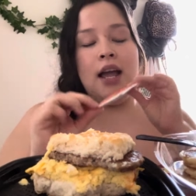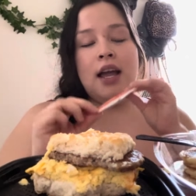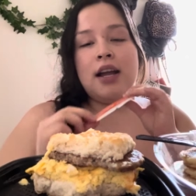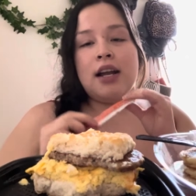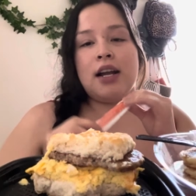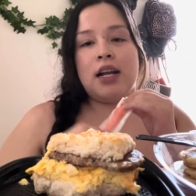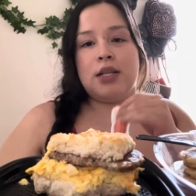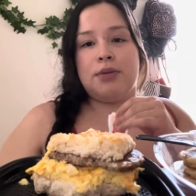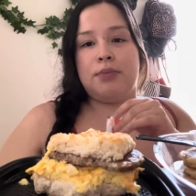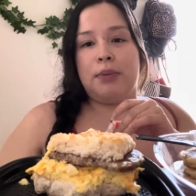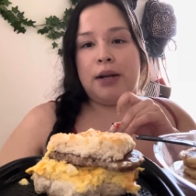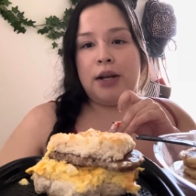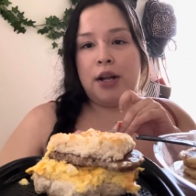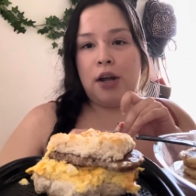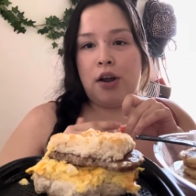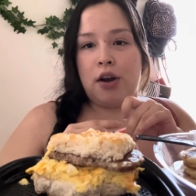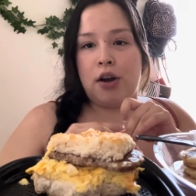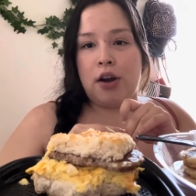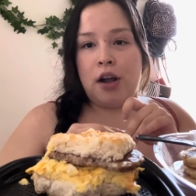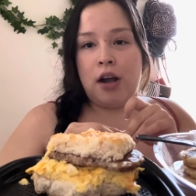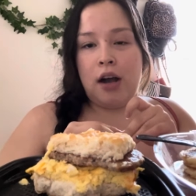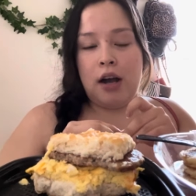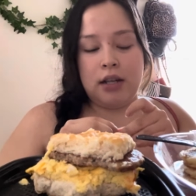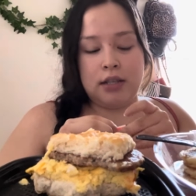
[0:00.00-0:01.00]
because my
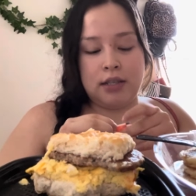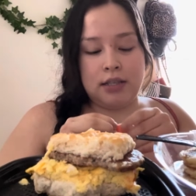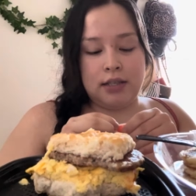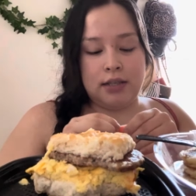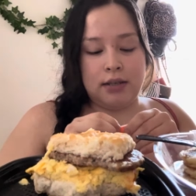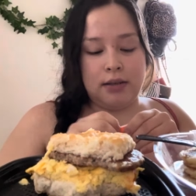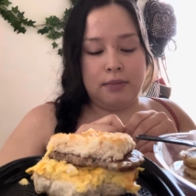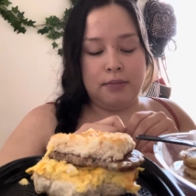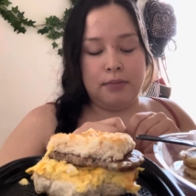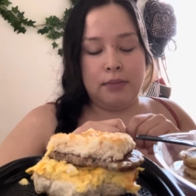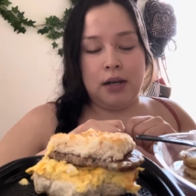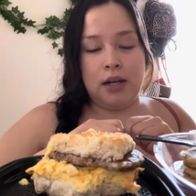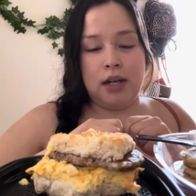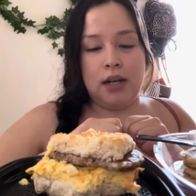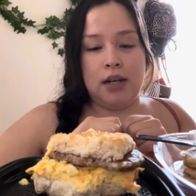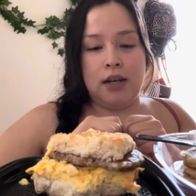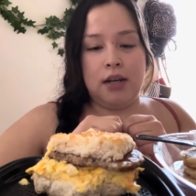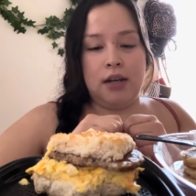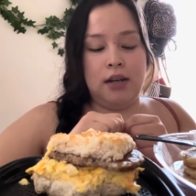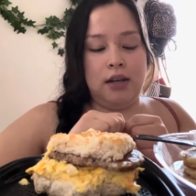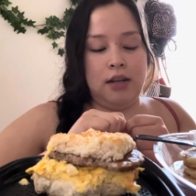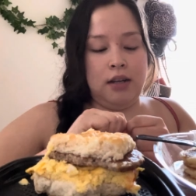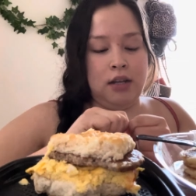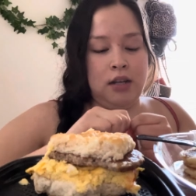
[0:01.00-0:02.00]
daughter got some
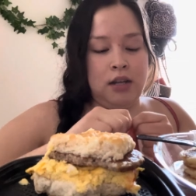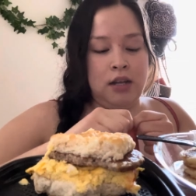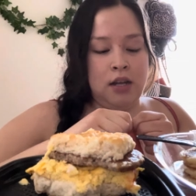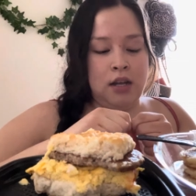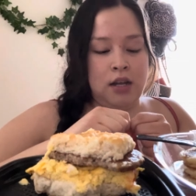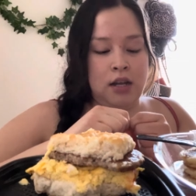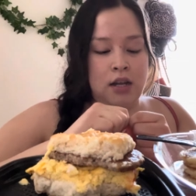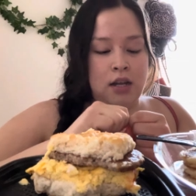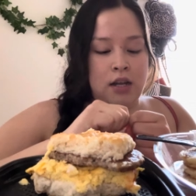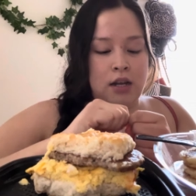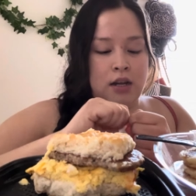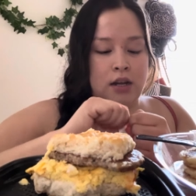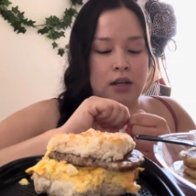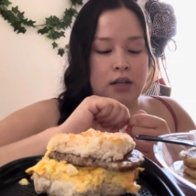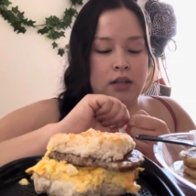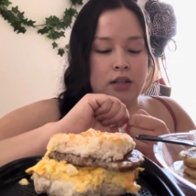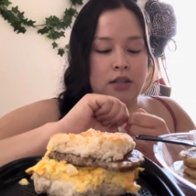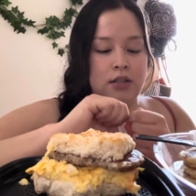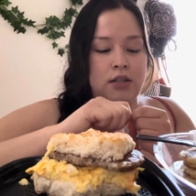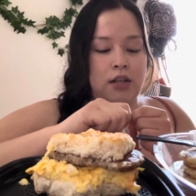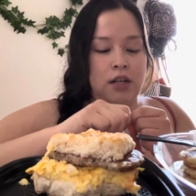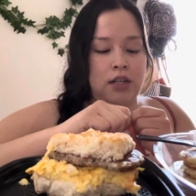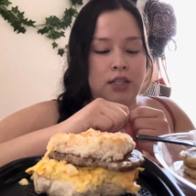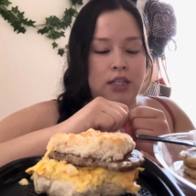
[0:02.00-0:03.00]
uh
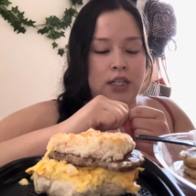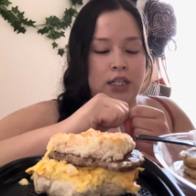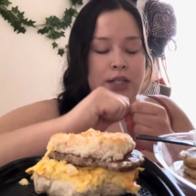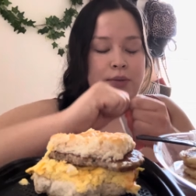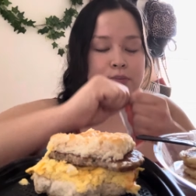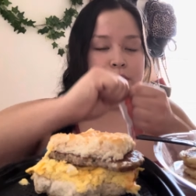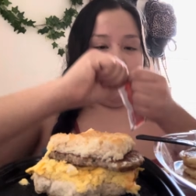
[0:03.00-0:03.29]
sausage